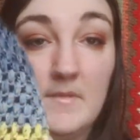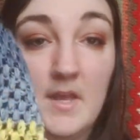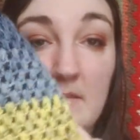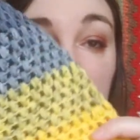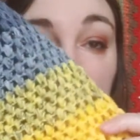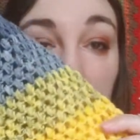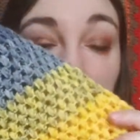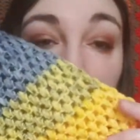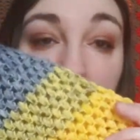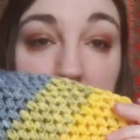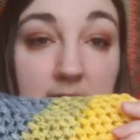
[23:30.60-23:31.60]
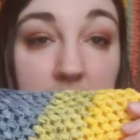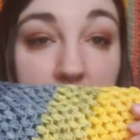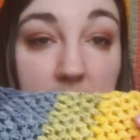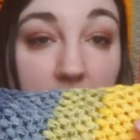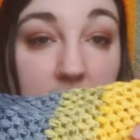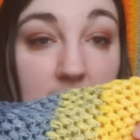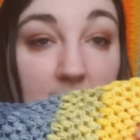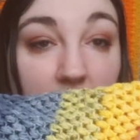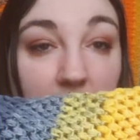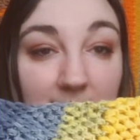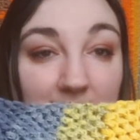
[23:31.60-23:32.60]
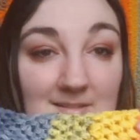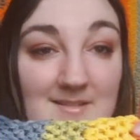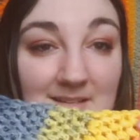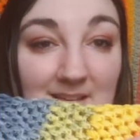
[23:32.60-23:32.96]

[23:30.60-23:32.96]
And then I sat down